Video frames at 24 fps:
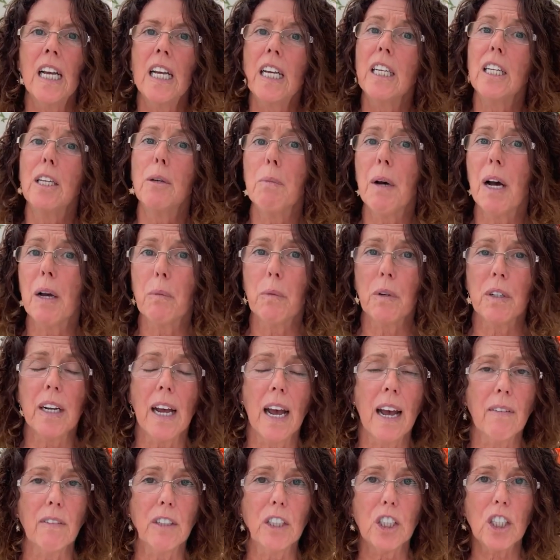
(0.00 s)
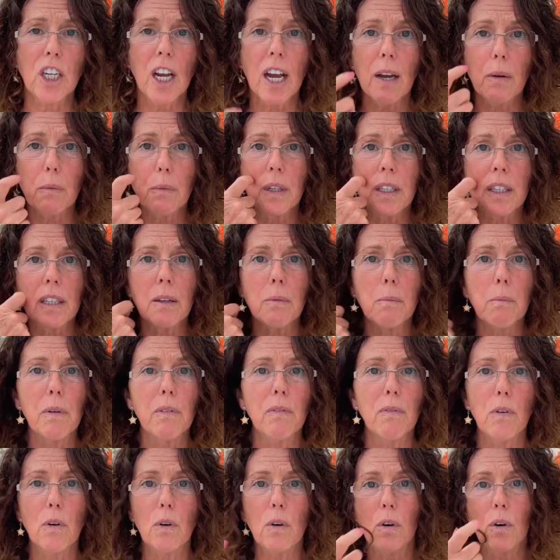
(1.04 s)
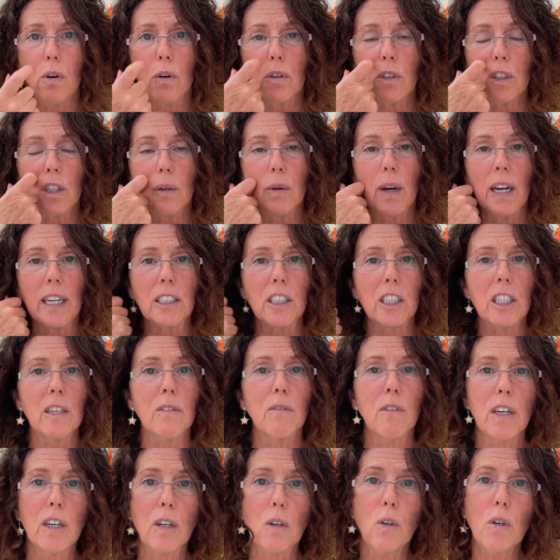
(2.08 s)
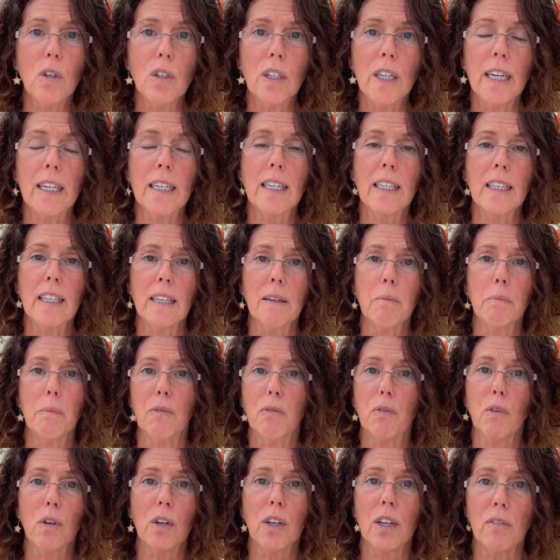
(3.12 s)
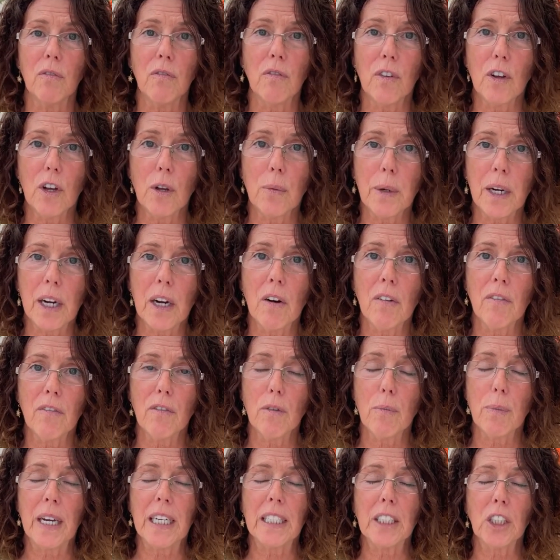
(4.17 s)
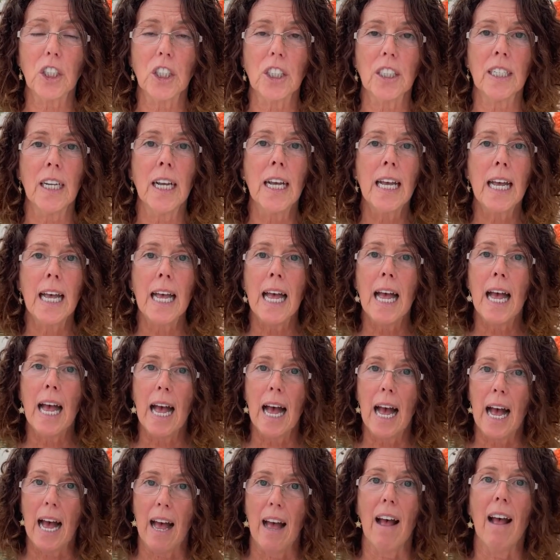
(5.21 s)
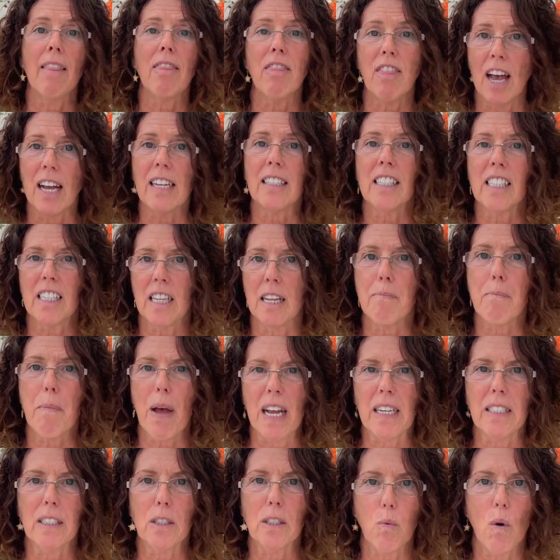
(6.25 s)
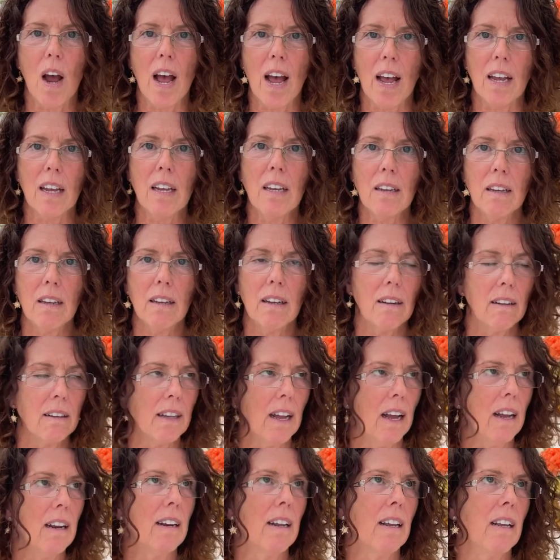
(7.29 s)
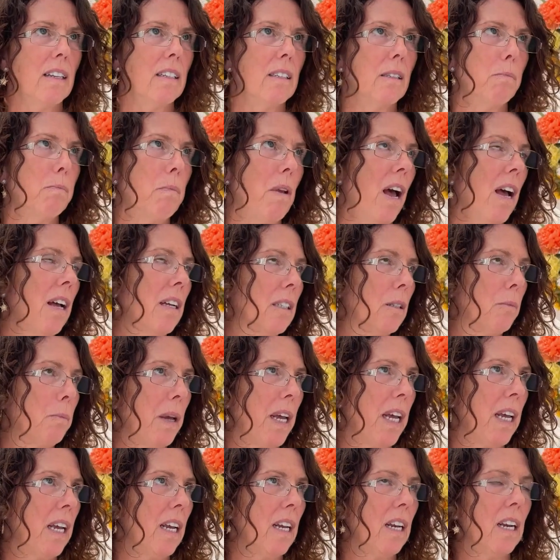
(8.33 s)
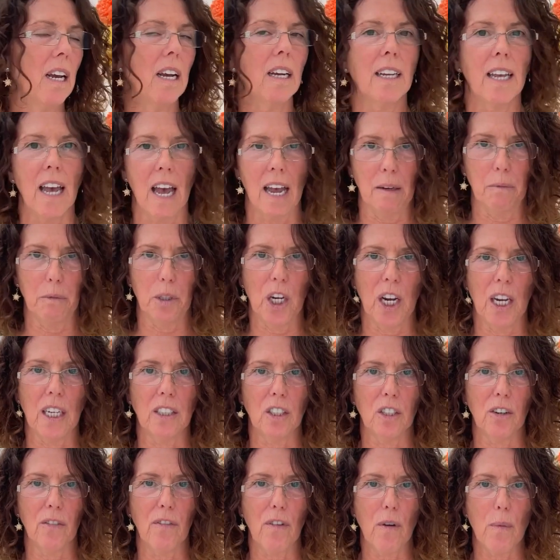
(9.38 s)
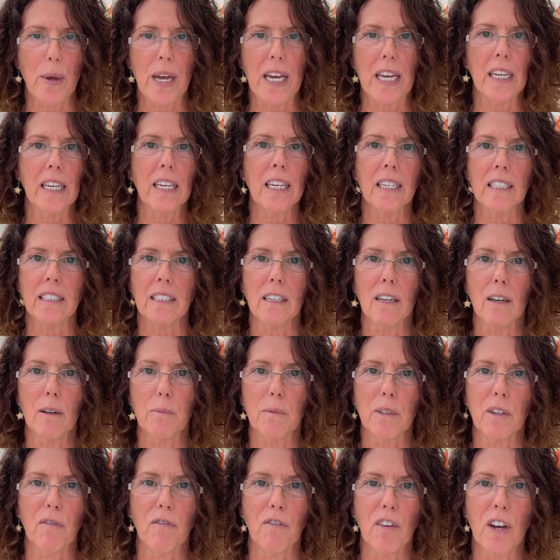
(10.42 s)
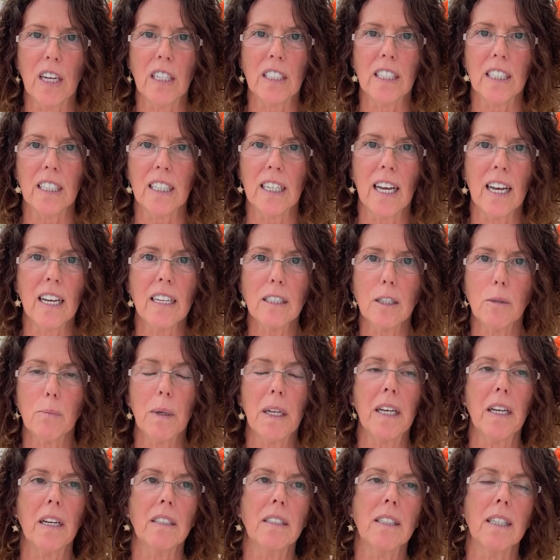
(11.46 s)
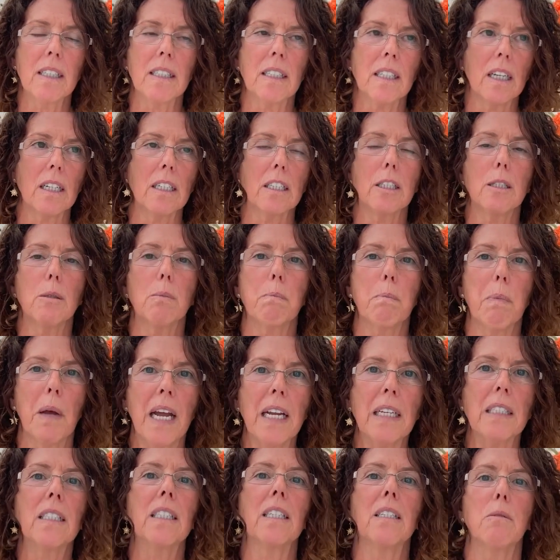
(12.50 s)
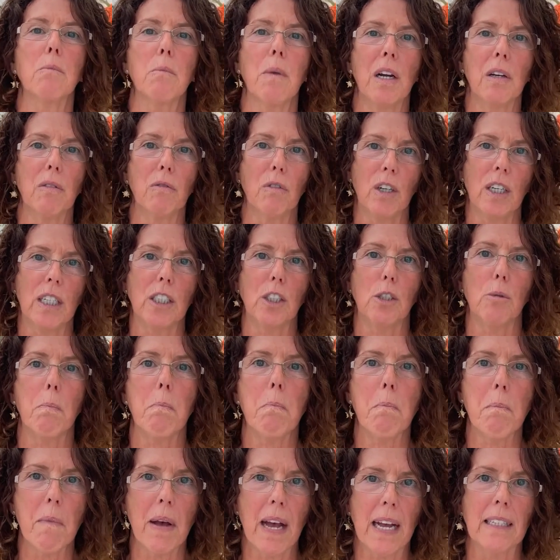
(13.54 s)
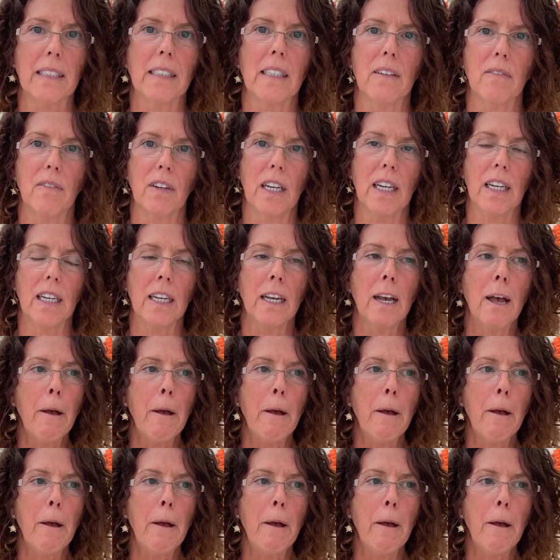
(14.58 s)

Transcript: You might want to have a chat with them before you actually record anything, before you confirm a confirmation. And that's the best way. That has been a game changer for me in terms of finding guests, because it's expanded my reach massively.